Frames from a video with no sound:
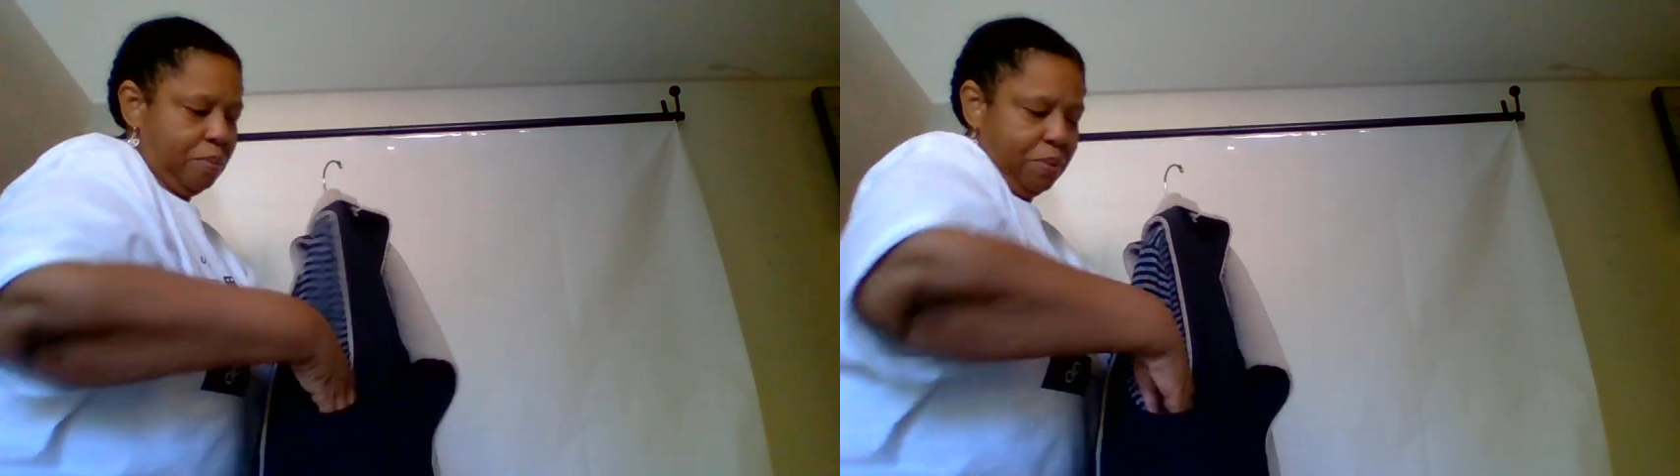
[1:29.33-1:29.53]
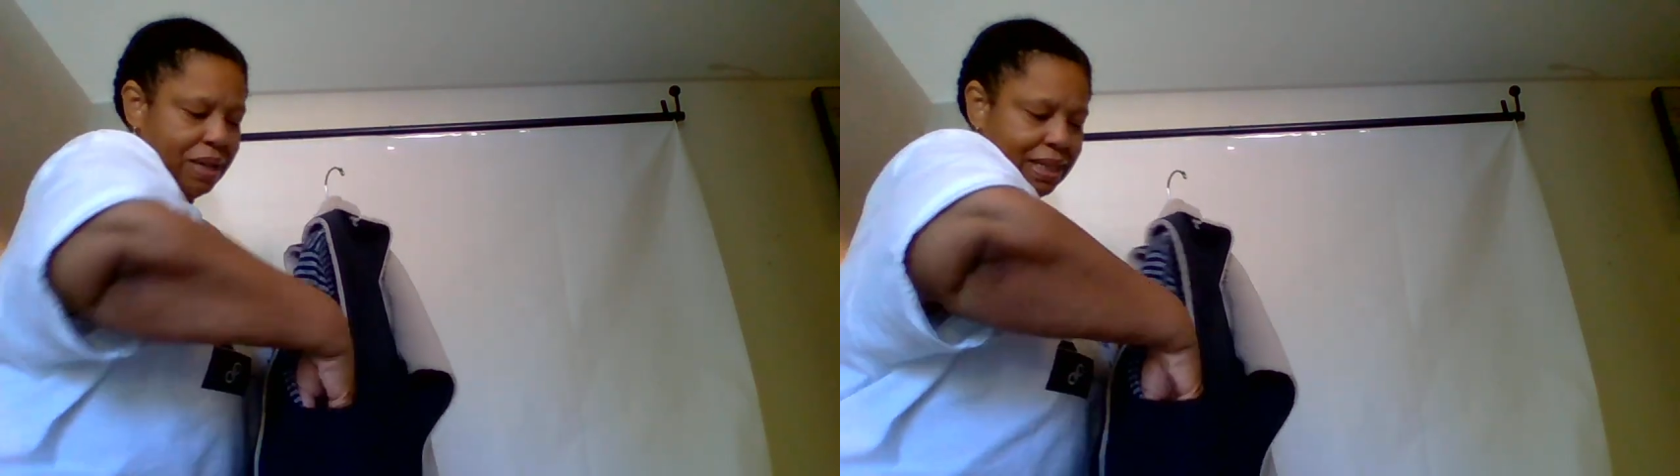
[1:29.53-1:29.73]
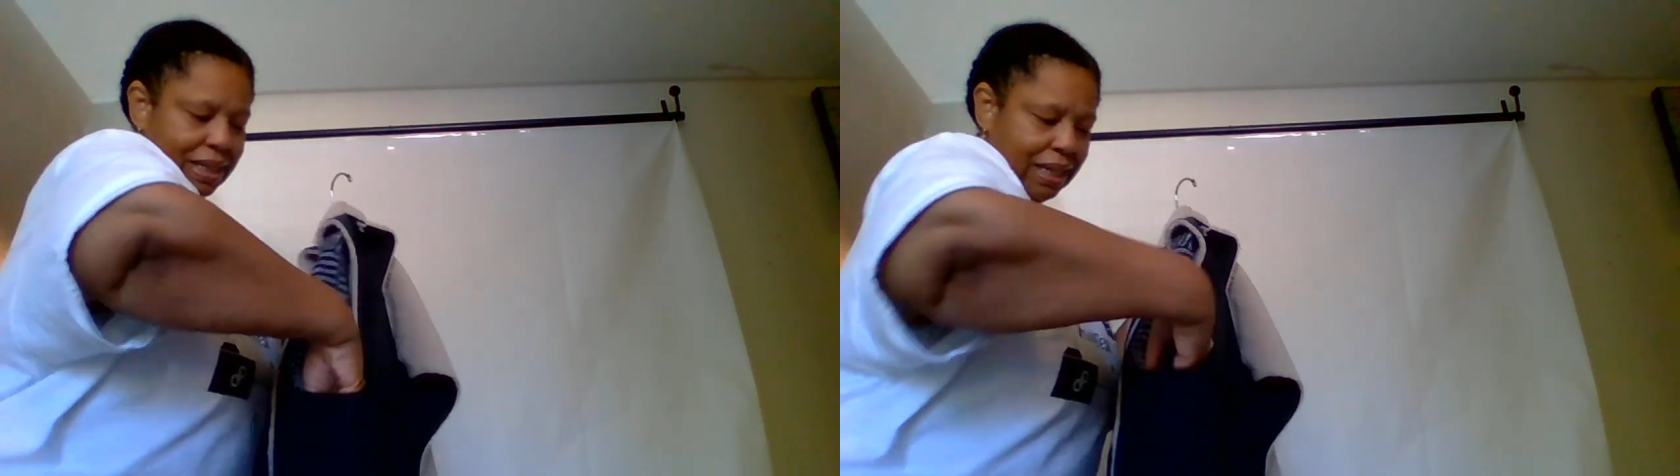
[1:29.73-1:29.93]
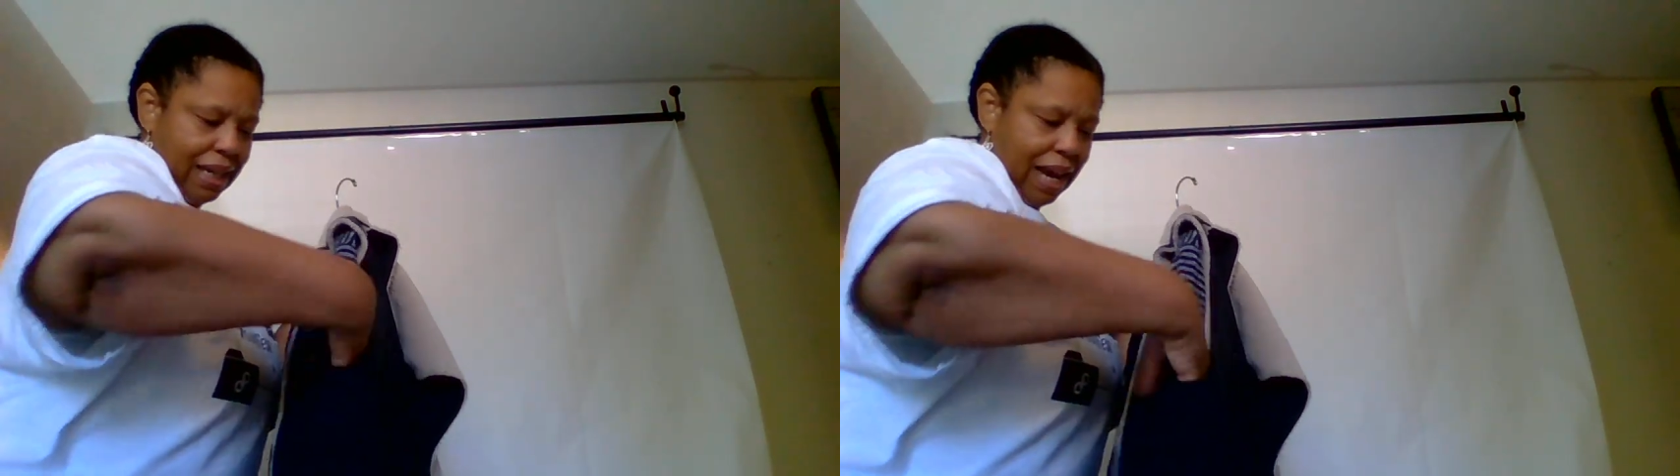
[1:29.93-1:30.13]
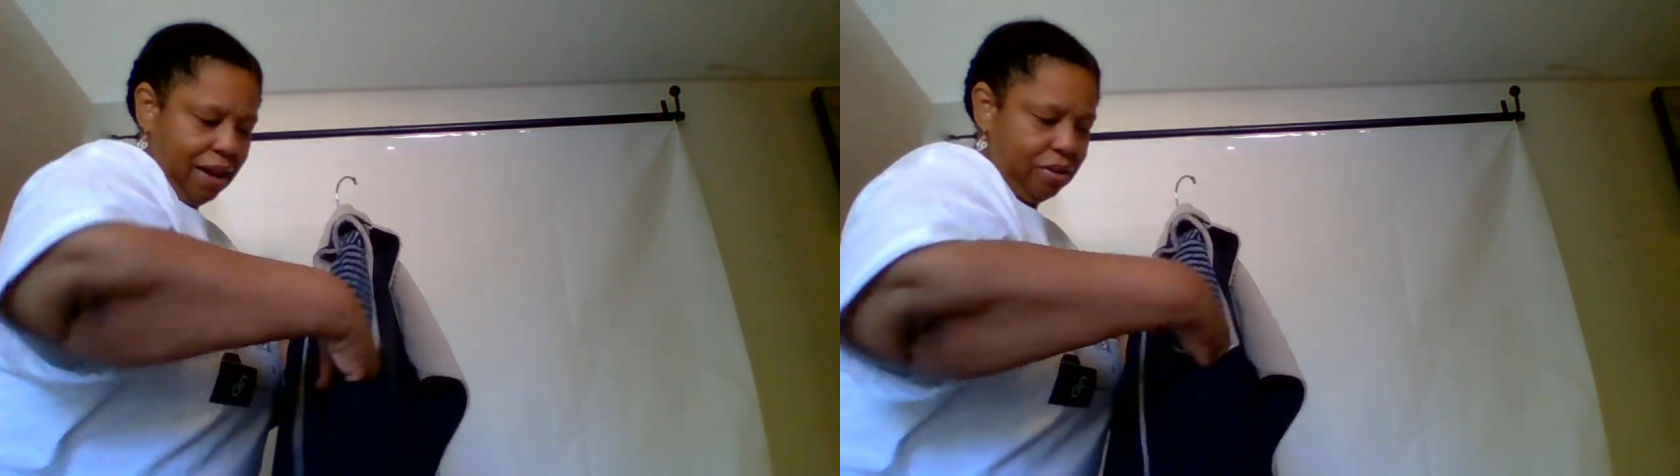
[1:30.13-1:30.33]

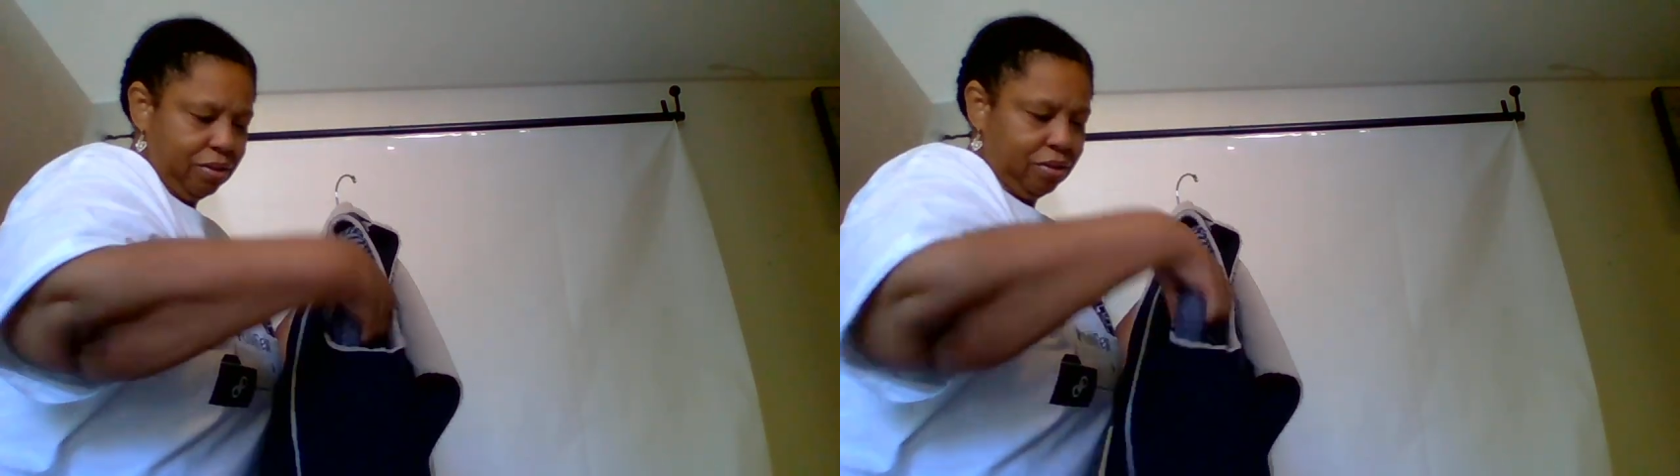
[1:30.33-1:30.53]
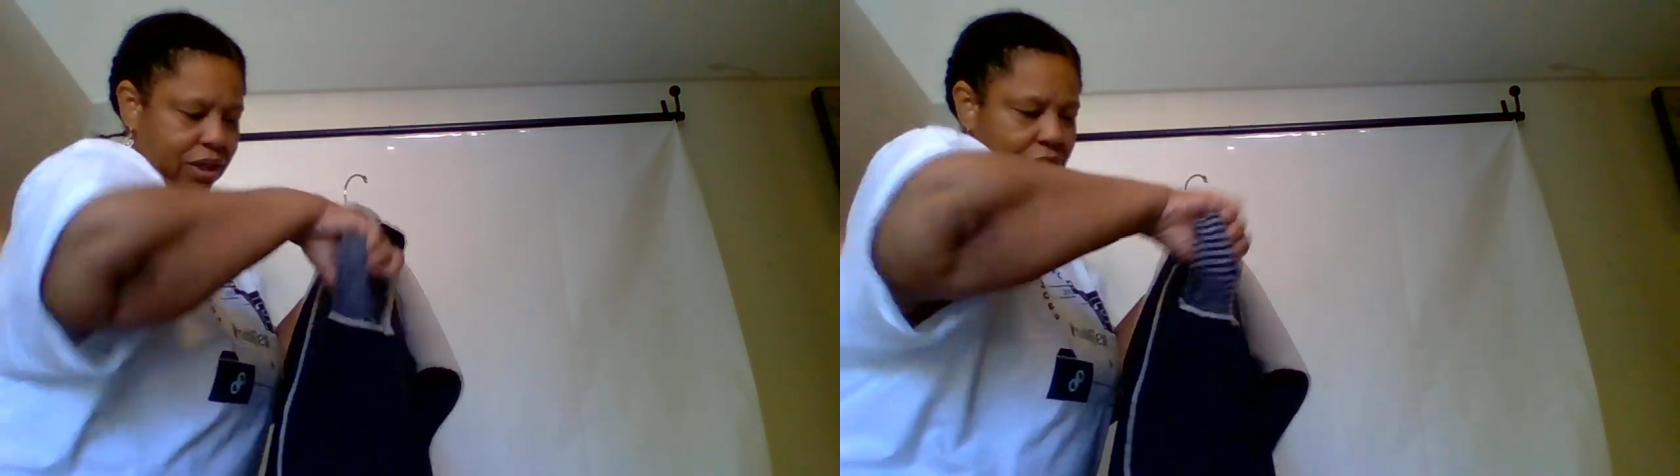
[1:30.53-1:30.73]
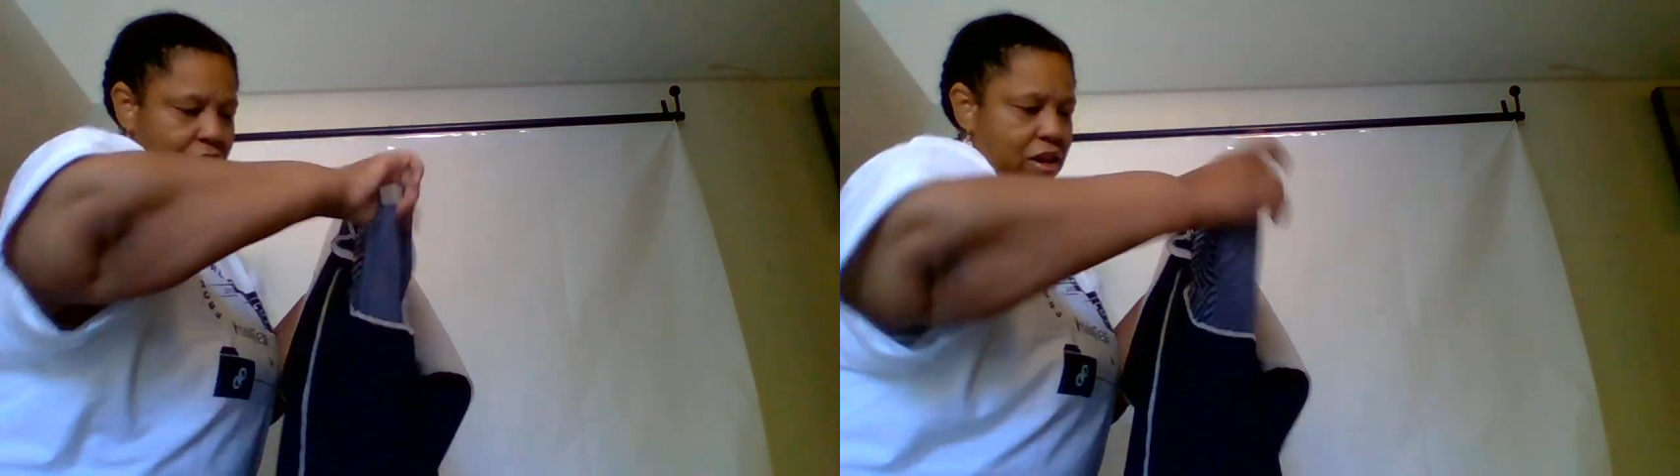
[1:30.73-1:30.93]
breezy out,